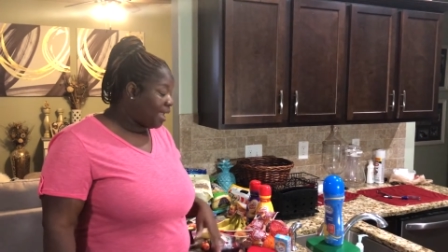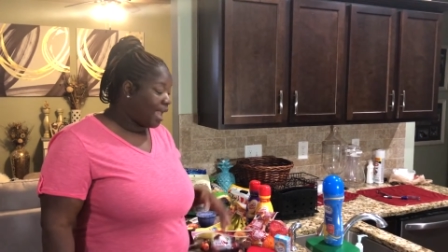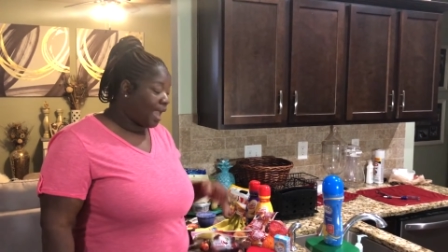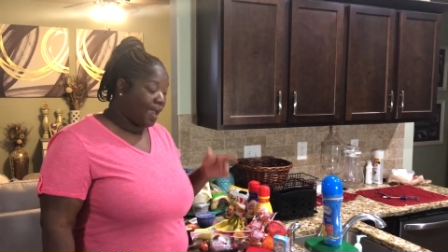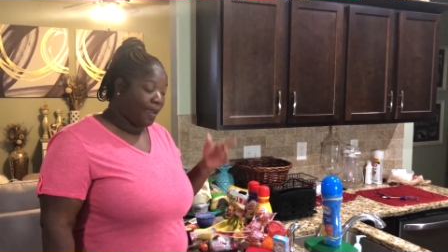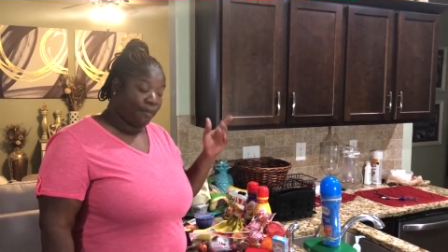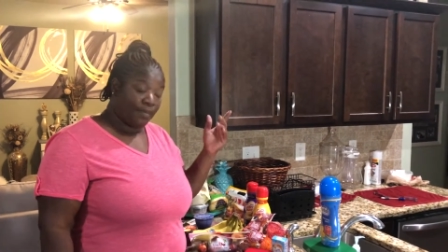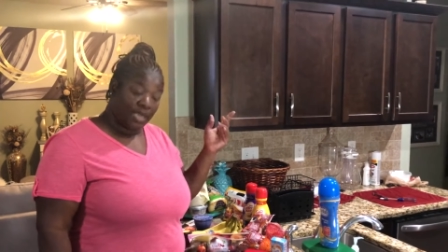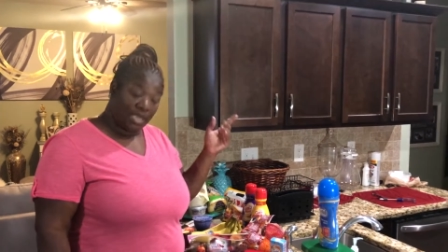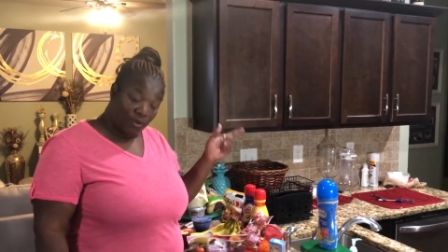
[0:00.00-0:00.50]

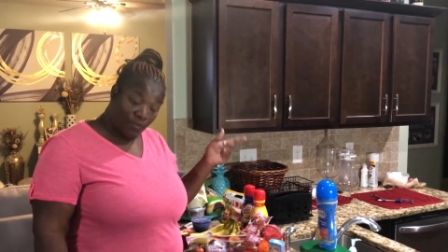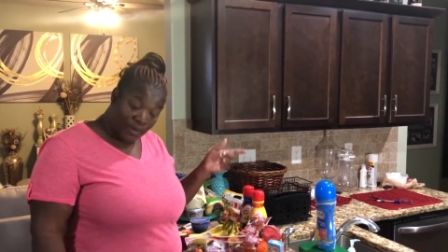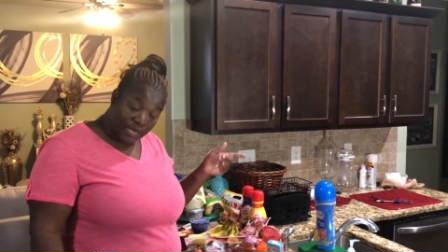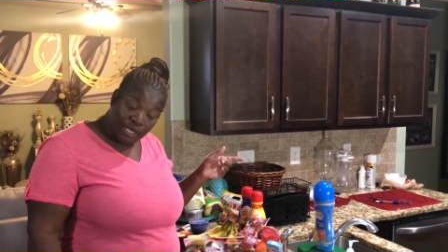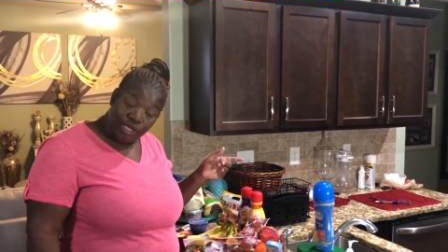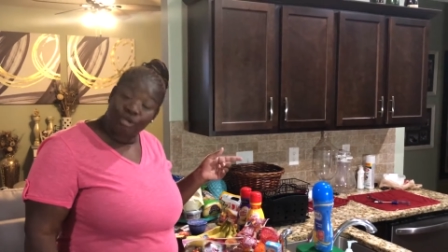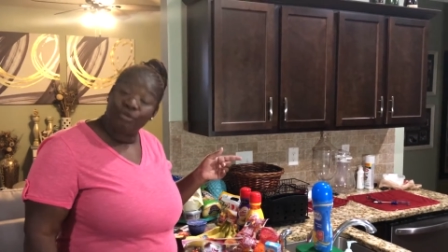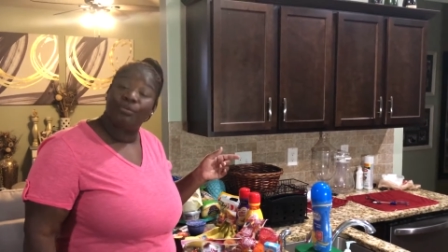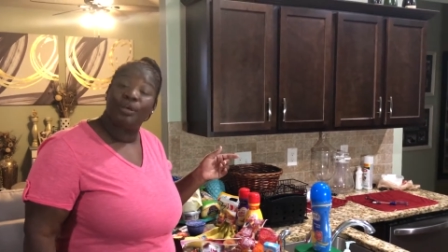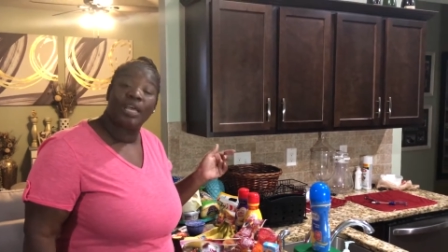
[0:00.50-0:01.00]
I mean, we
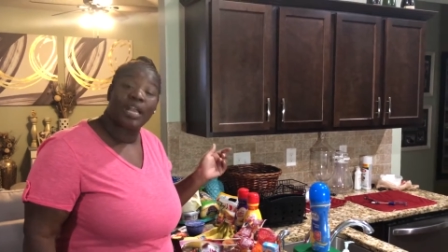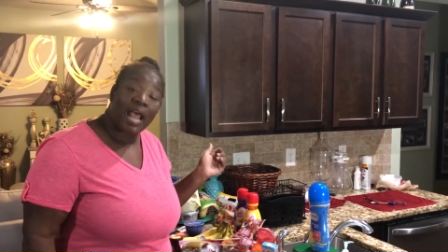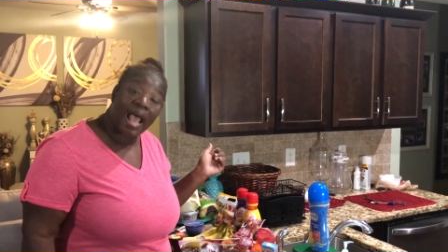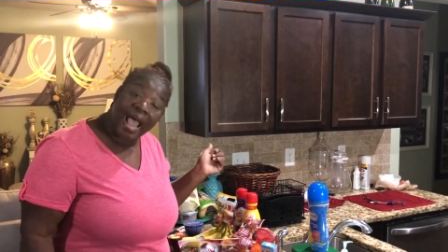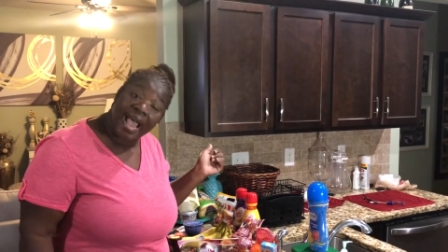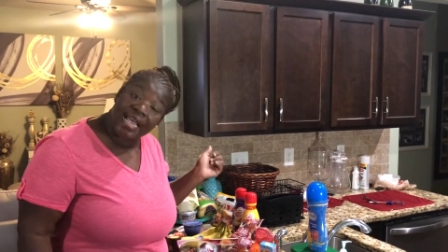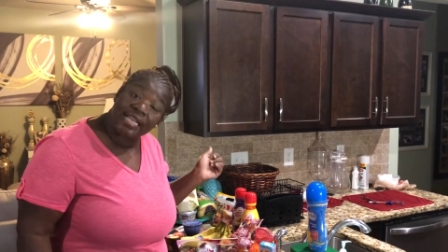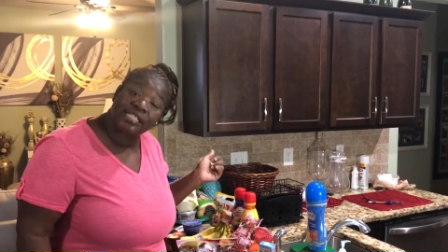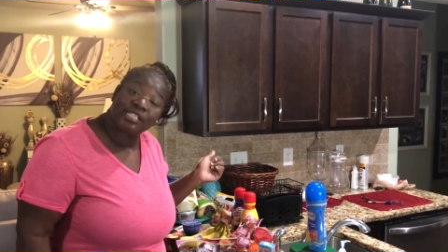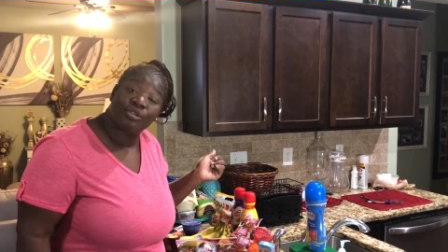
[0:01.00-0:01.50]
do get
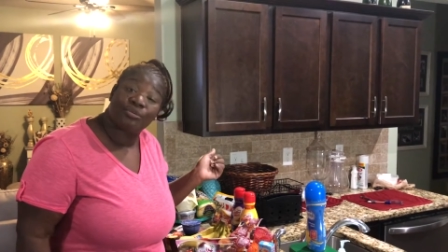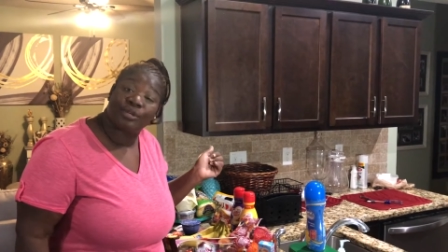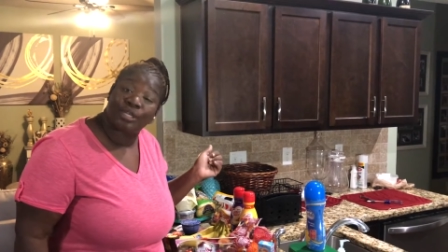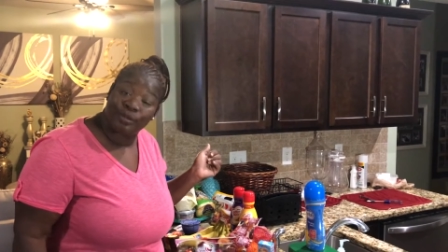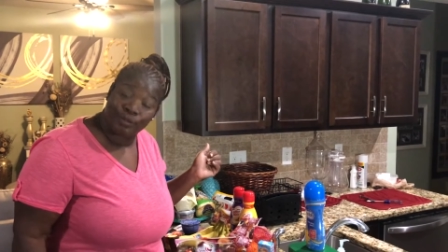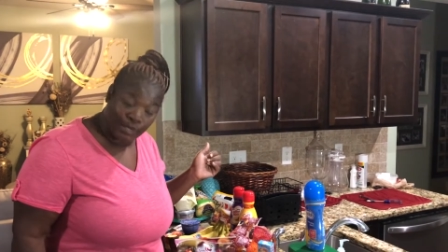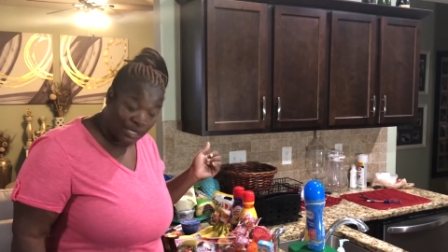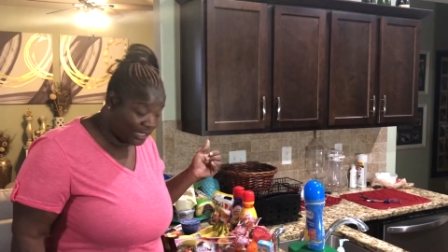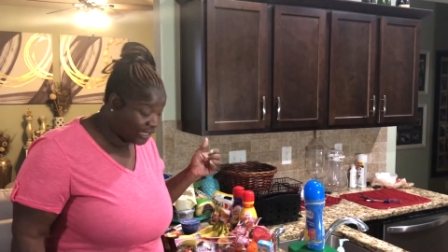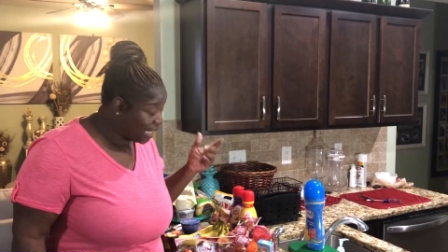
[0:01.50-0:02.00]
ice cream
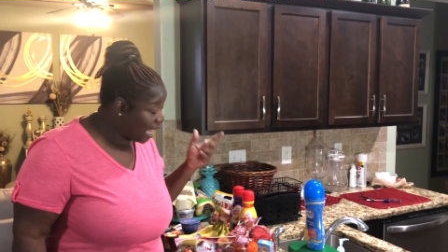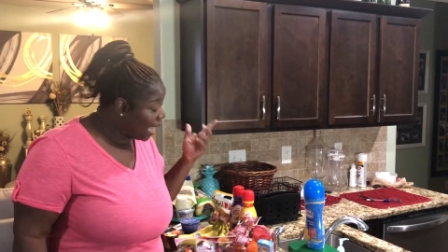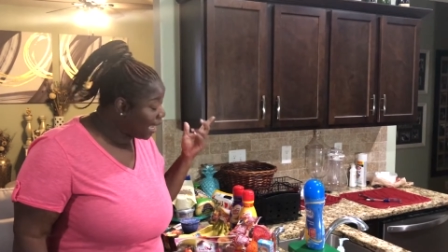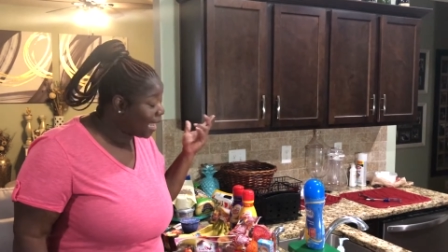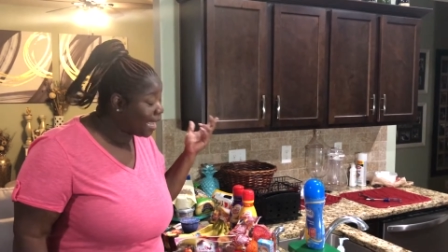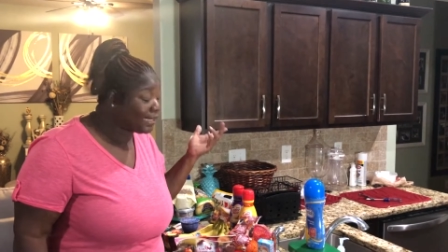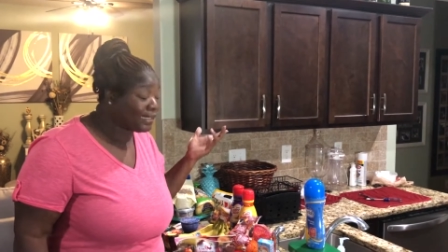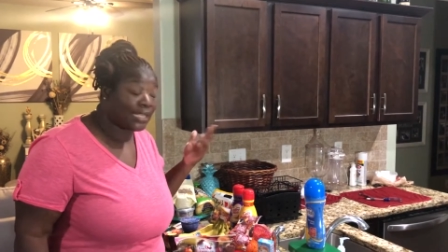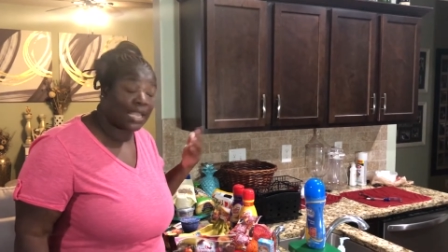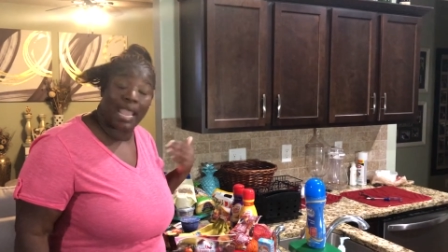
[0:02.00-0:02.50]
because I
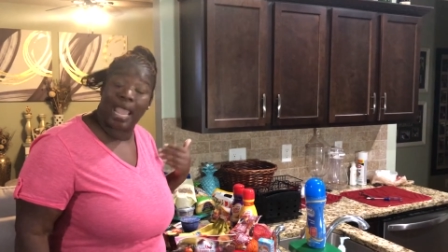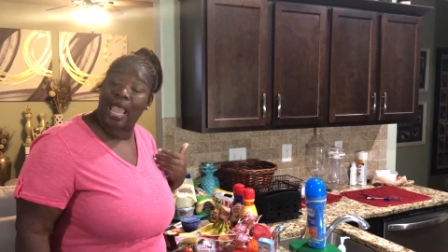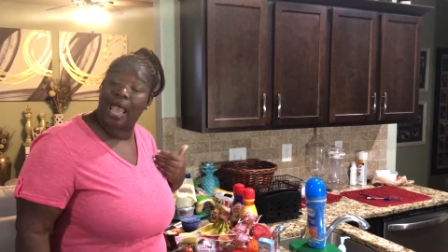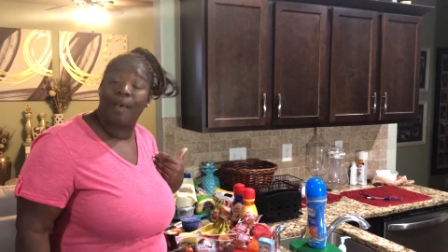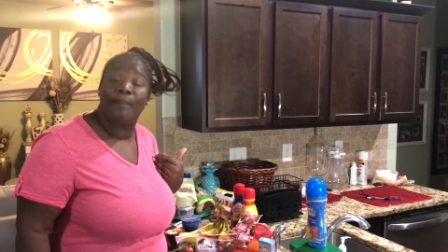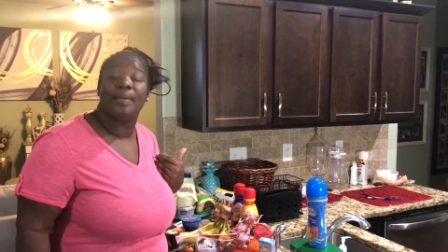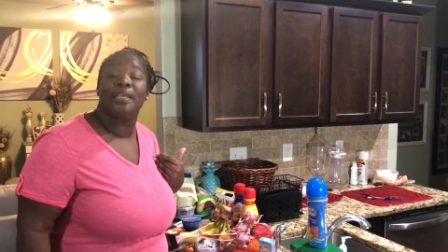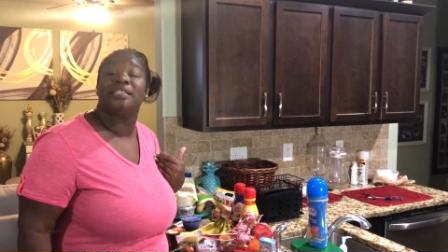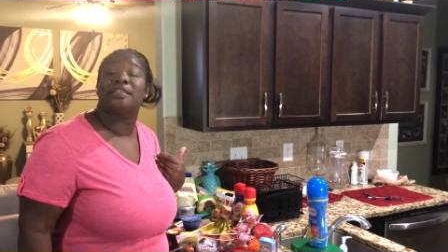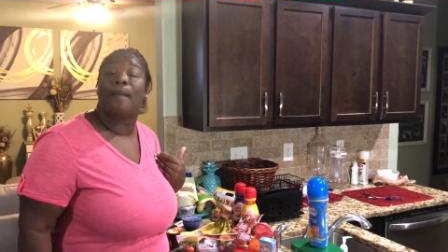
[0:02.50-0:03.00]
got to
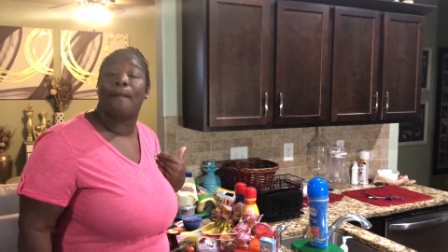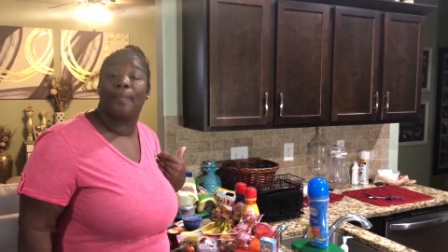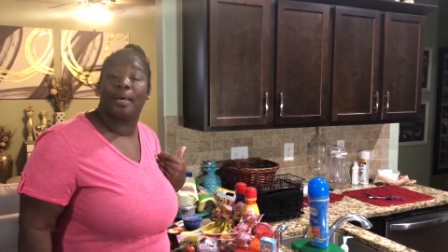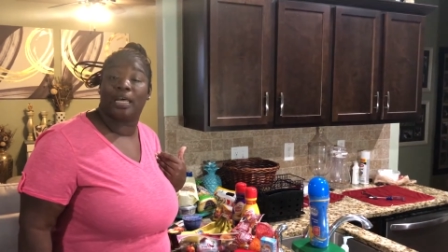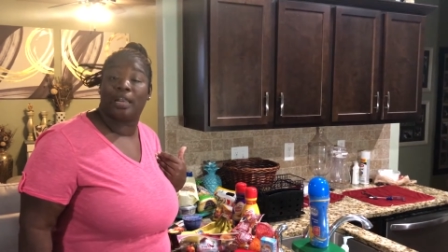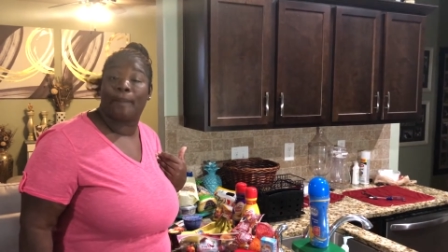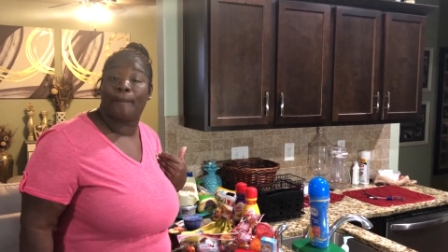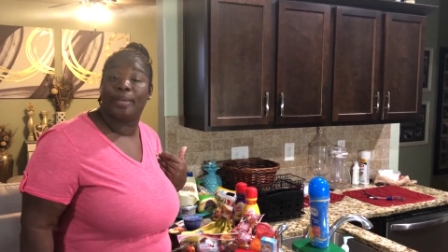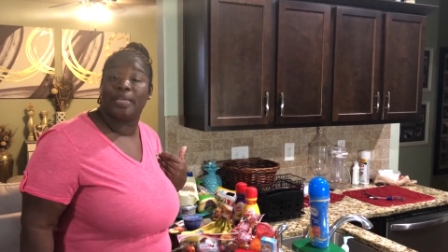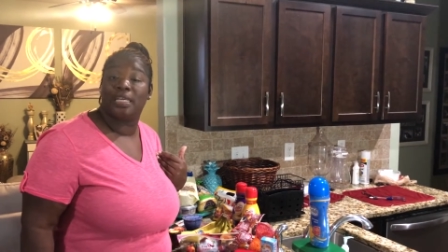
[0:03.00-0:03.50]
have me some
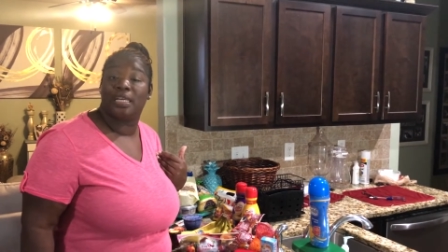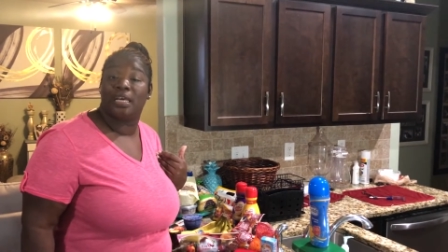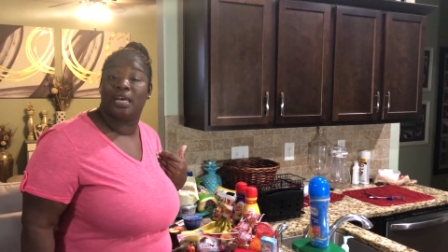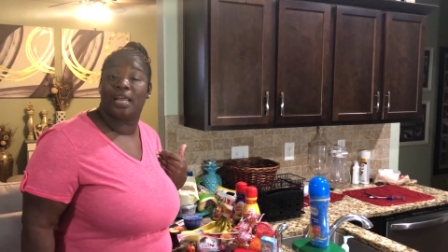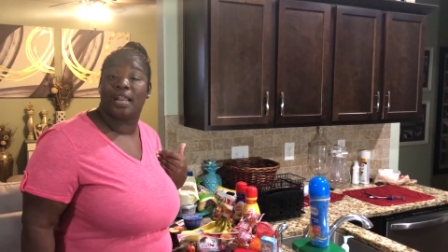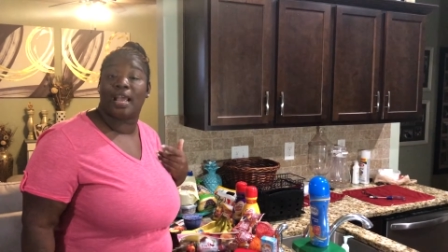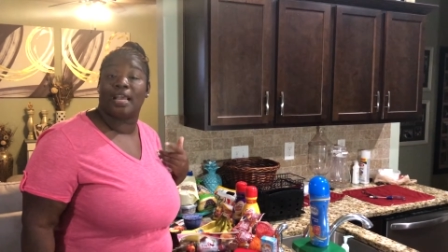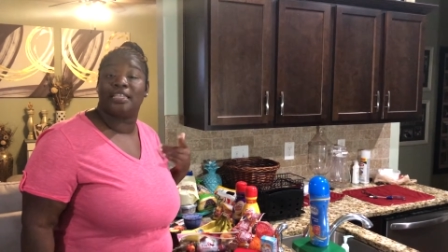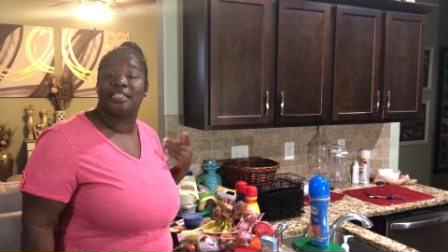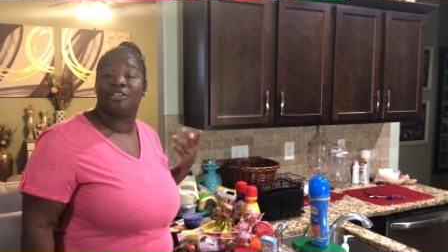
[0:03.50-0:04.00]
butter pecan
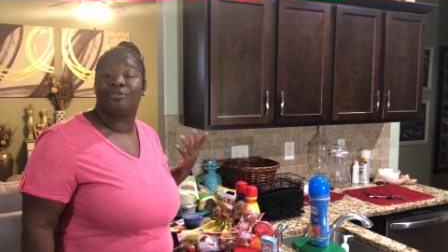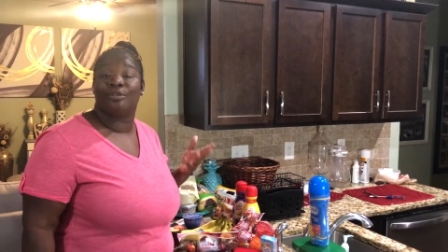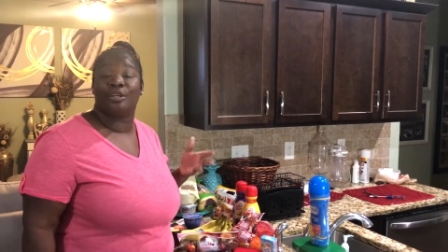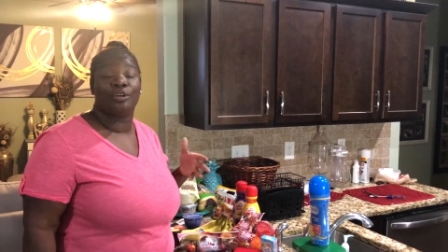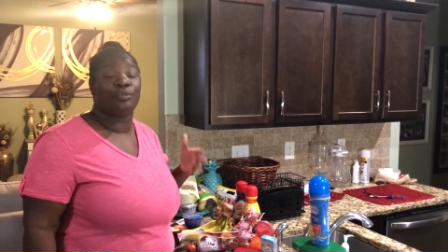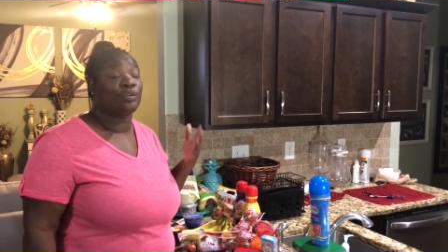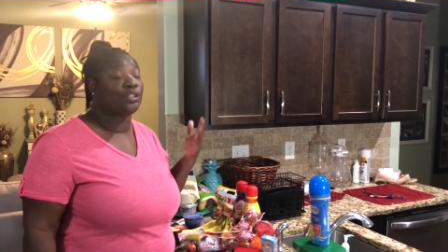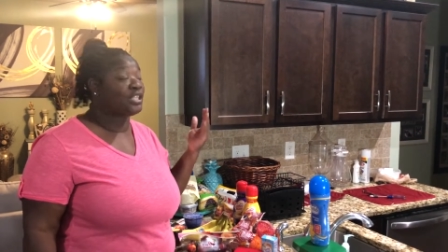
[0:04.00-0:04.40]
ice cream,